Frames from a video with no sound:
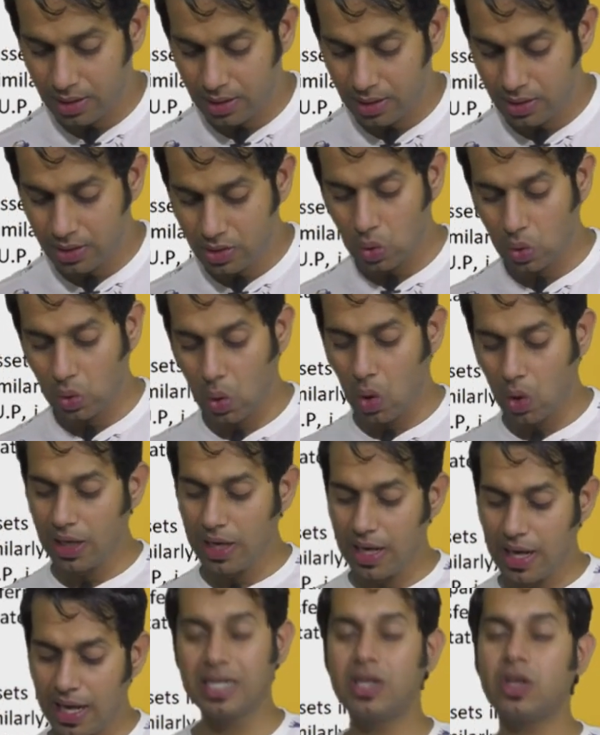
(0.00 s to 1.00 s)
so
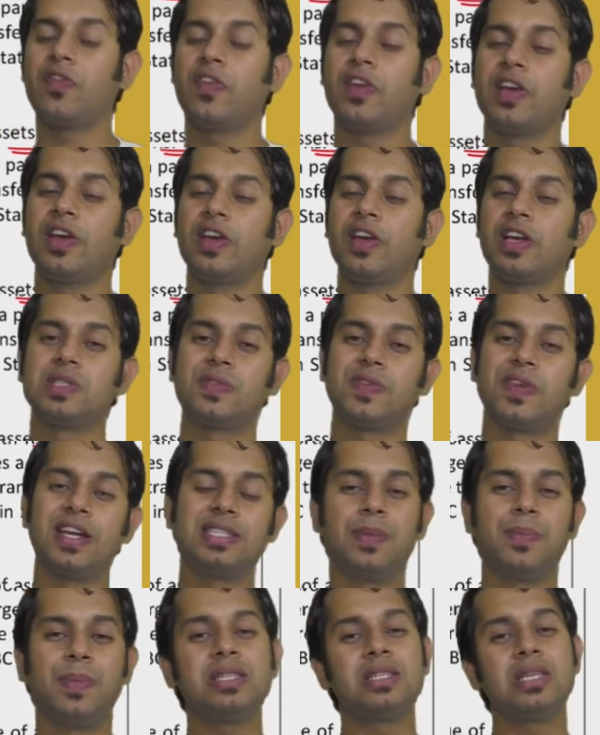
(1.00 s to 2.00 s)
total asset of
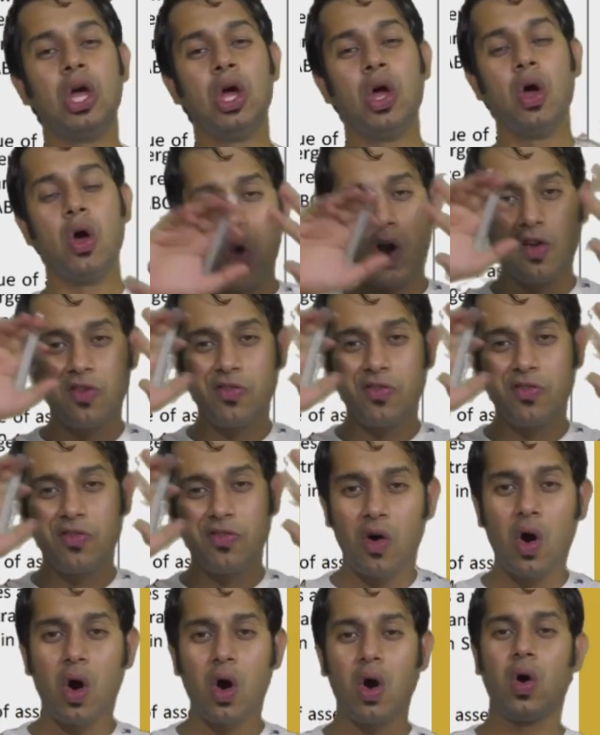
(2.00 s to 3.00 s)
XYZ means of
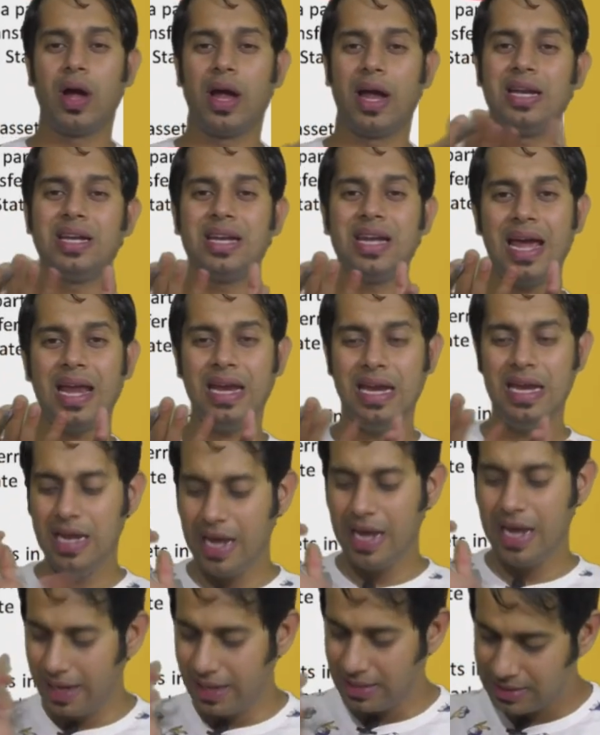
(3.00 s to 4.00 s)
entire
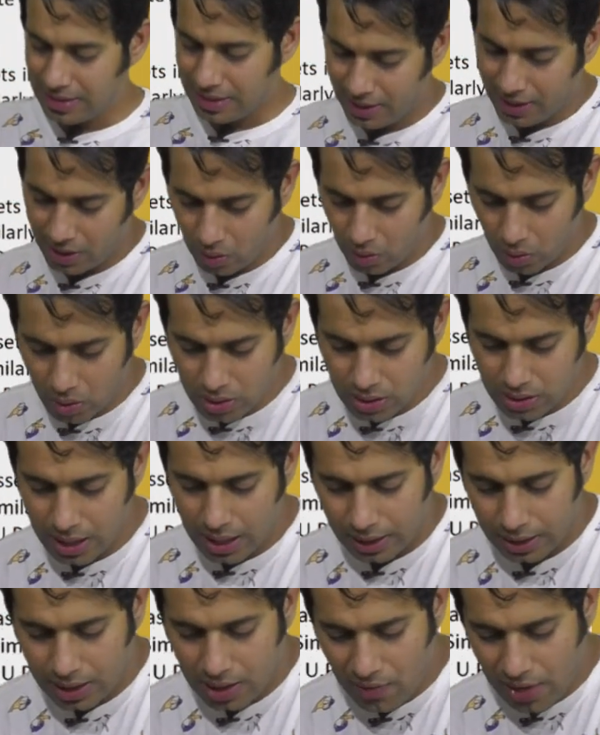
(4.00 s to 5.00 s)
India is 100 crores.
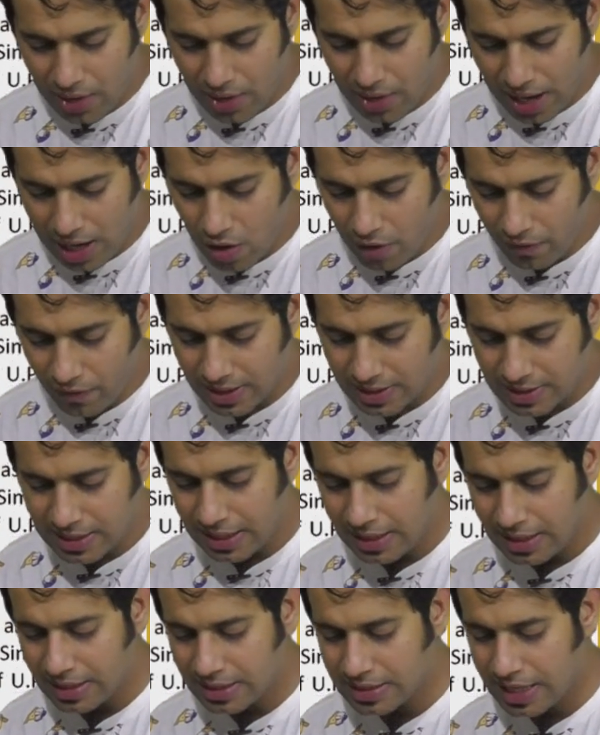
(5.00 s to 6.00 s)
The value of
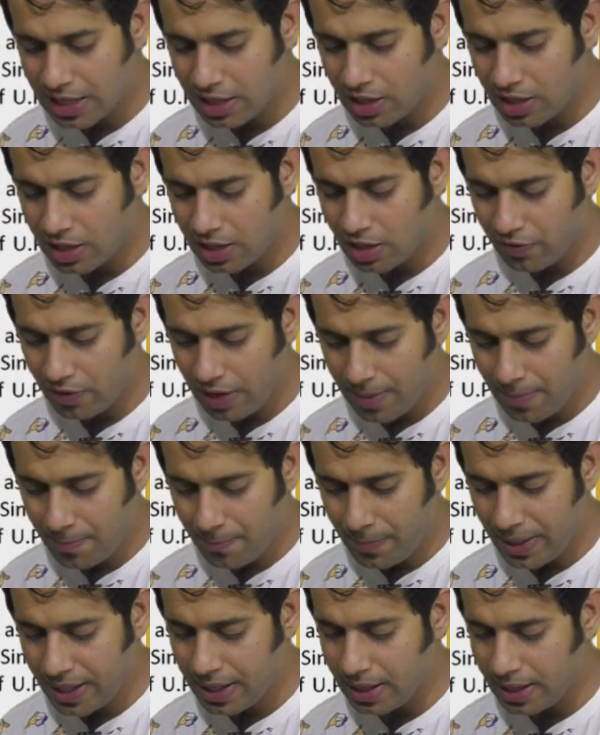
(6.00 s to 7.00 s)
asset in the state of
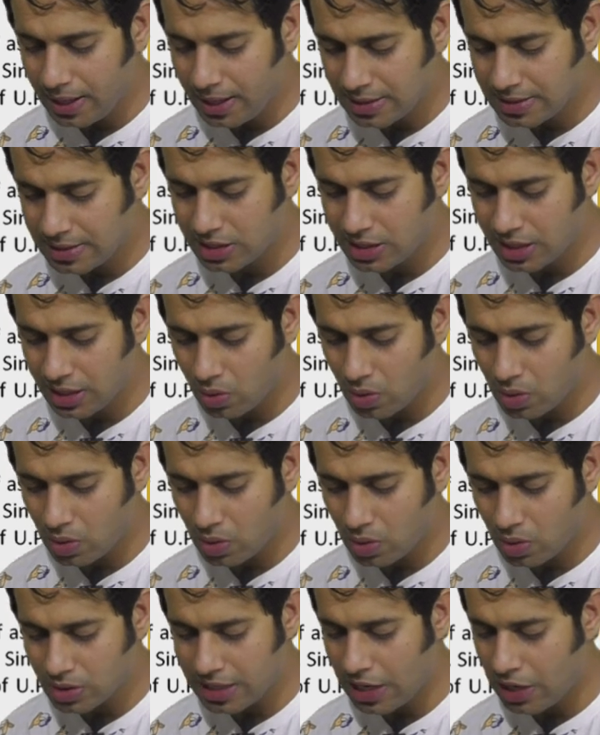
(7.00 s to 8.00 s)
MP is 60
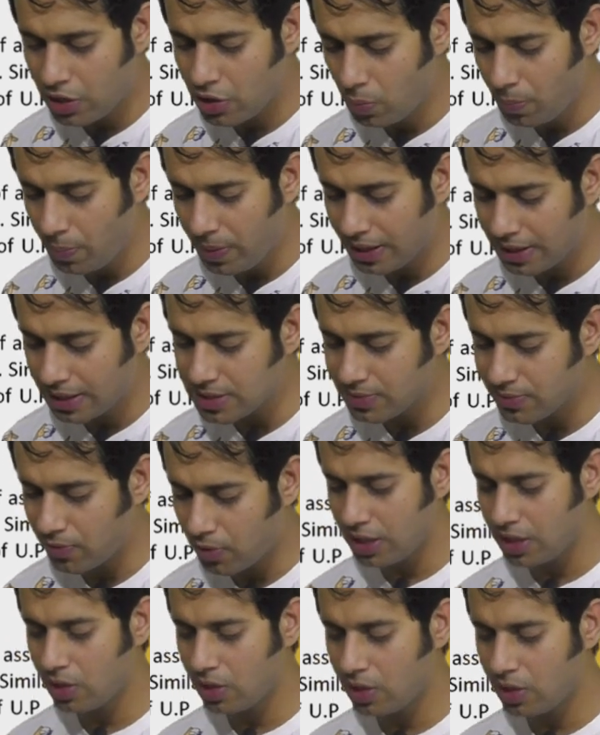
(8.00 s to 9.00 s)
crores and UP it is
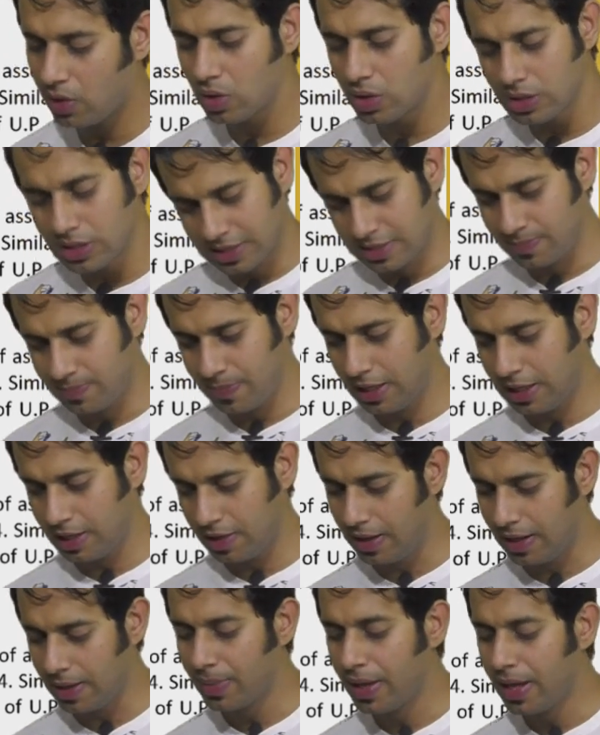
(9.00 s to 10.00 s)
40 crores
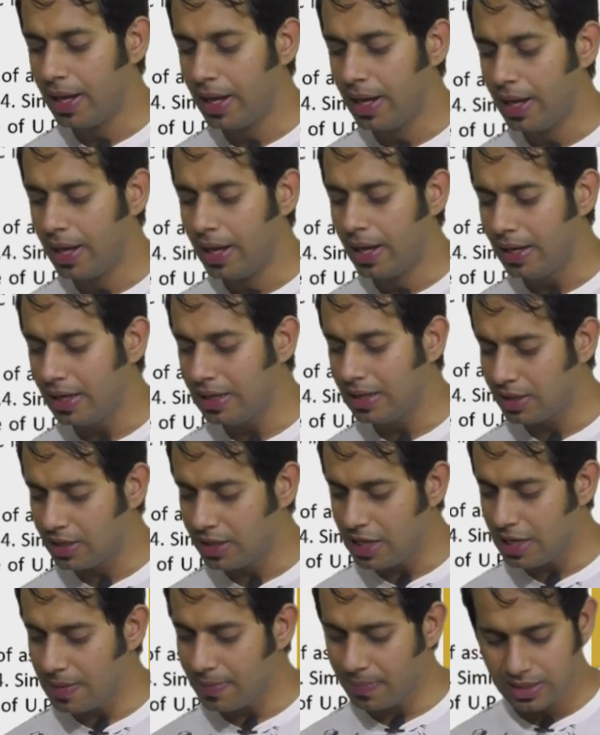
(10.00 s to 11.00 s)
respectively. It
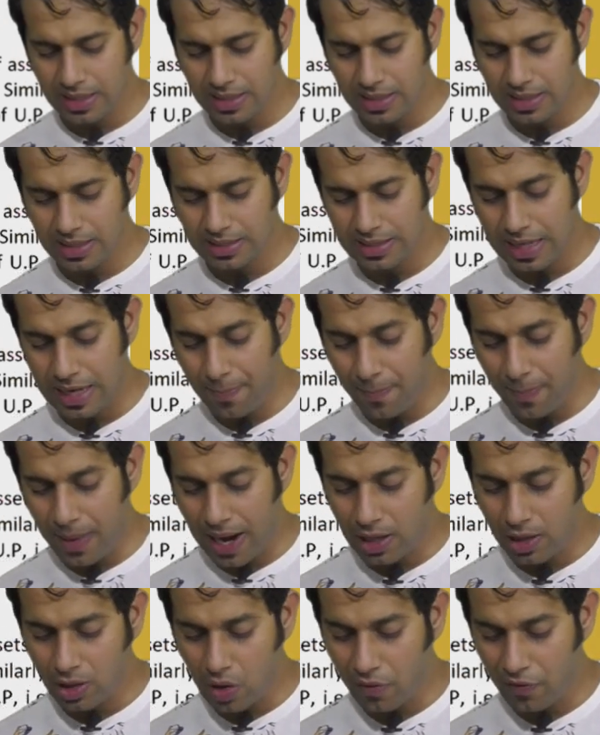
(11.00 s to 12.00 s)
demergers a
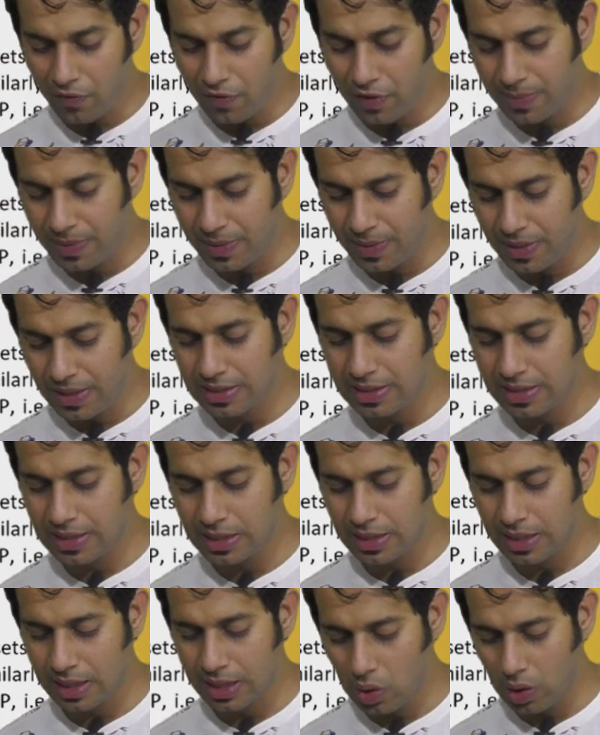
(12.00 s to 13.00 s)
part of its
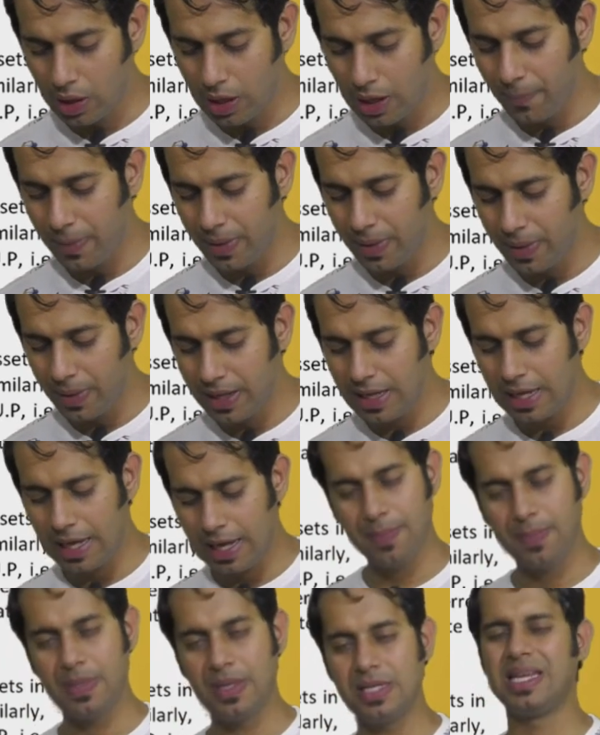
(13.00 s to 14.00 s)
business to company
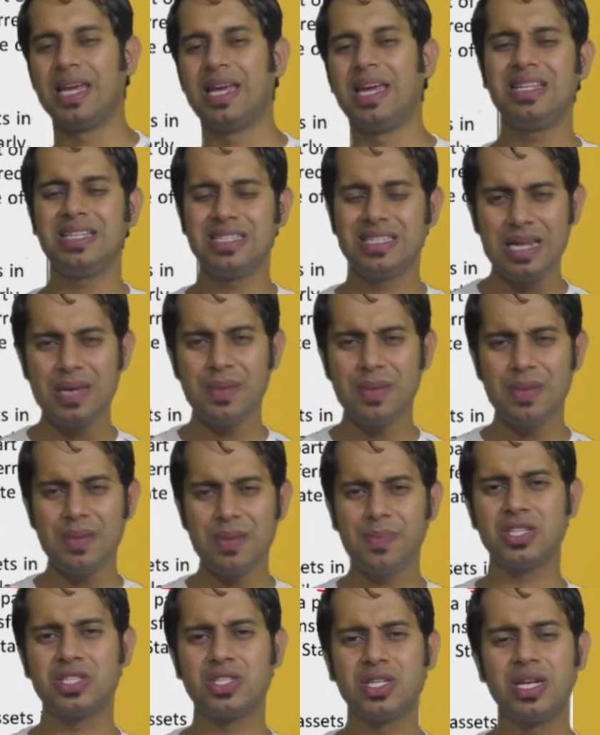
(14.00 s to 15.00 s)
ABC. It is
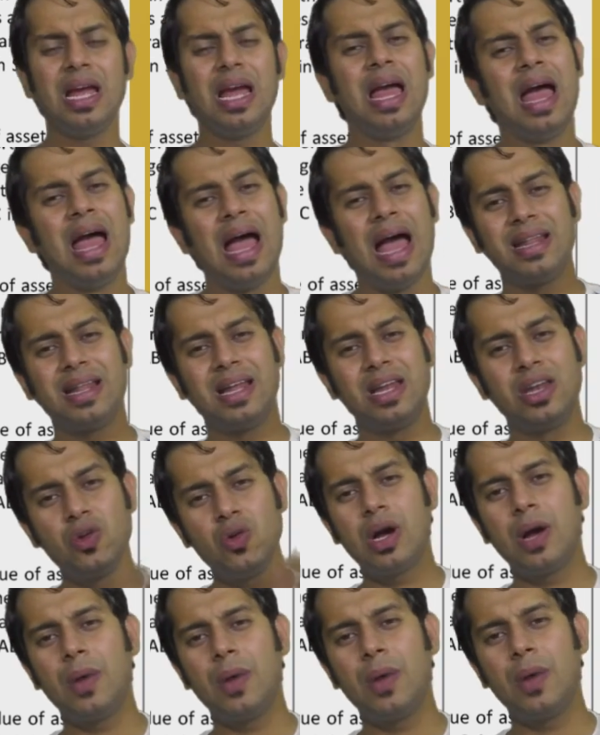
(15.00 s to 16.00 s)
demerging, and the
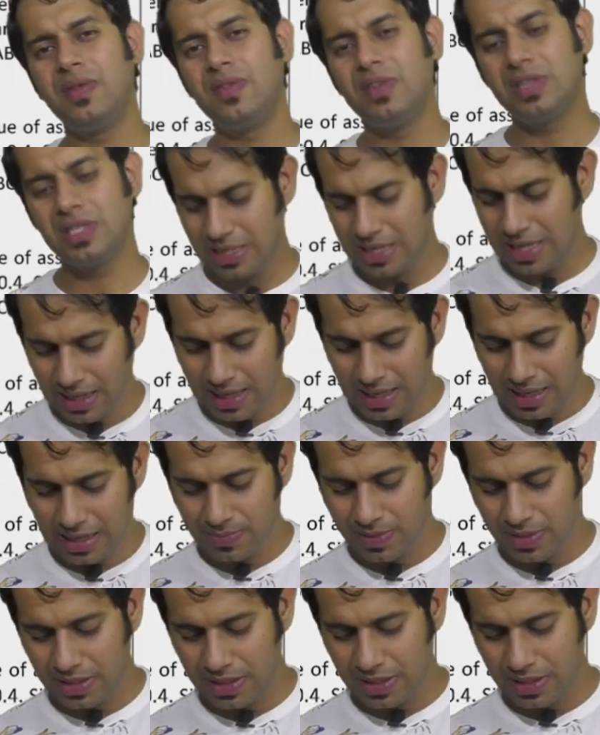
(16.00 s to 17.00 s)
new company which is taking
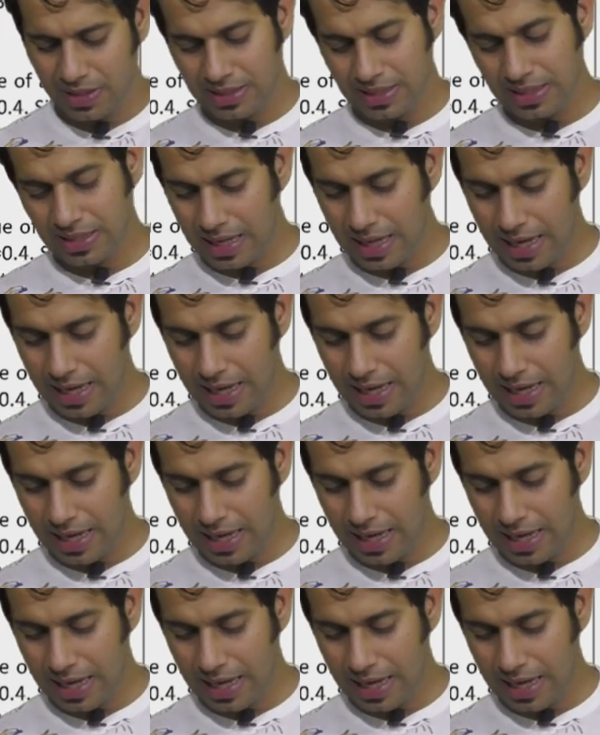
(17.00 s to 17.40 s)
its business is